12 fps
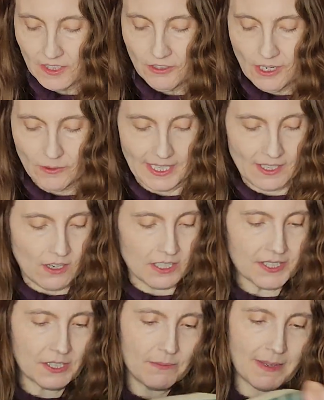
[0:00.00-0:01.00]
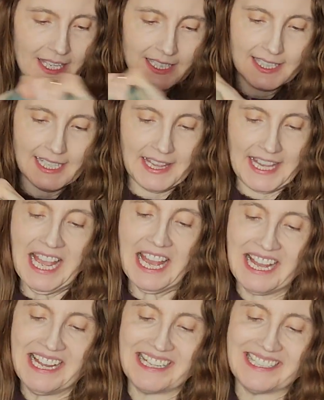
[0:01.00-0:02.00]
know, it also means
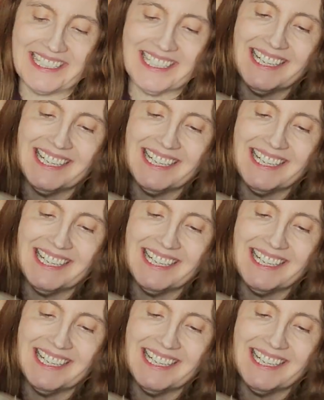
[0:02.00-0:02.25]
that